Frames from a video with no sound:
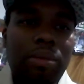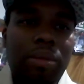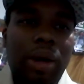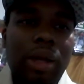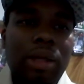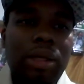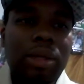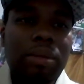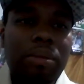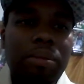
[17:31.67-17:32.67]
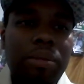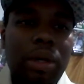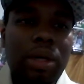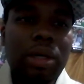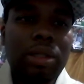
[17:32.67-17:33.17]
Molly
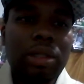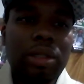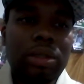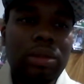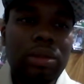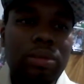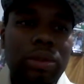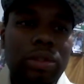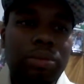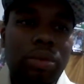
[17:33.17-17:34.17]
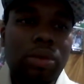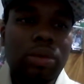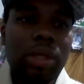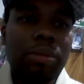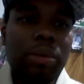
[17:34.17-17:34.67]
McCulley was
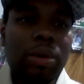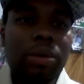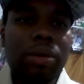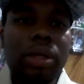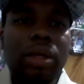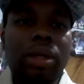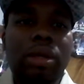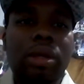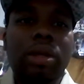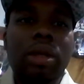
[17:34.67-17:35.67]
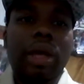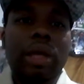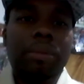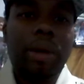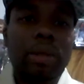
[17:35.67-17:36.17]
brutally murdered in
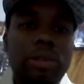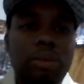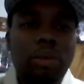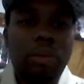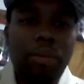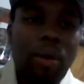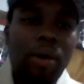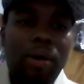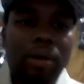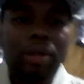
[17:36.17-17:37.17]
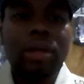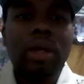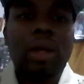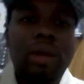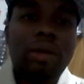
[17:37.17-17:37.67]
a Baltimore park.
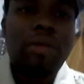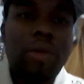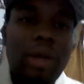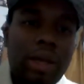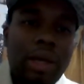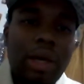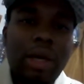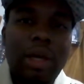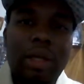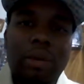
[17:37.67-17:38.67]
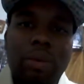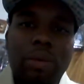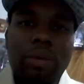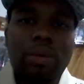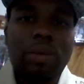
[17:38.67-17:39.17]
49.
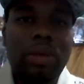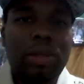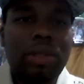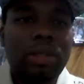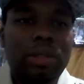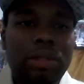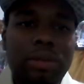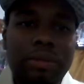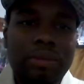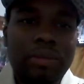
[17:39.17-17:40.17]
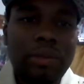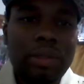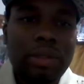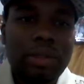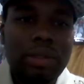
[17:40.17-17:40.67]
Goodness.
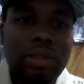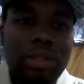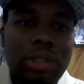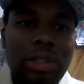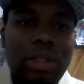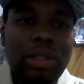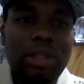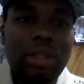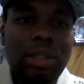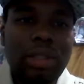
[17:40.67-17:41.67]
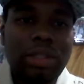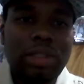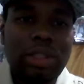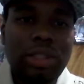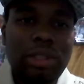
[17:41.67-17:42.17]
John
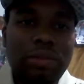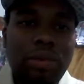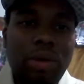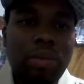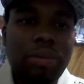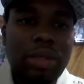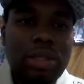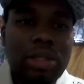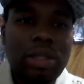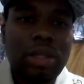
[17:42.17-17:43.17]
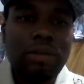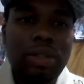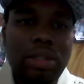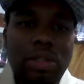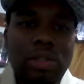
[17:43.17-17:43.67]
Ashee, former president
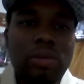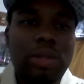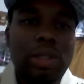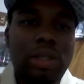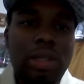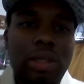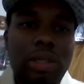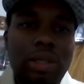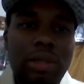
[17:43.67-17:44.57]
of the UN.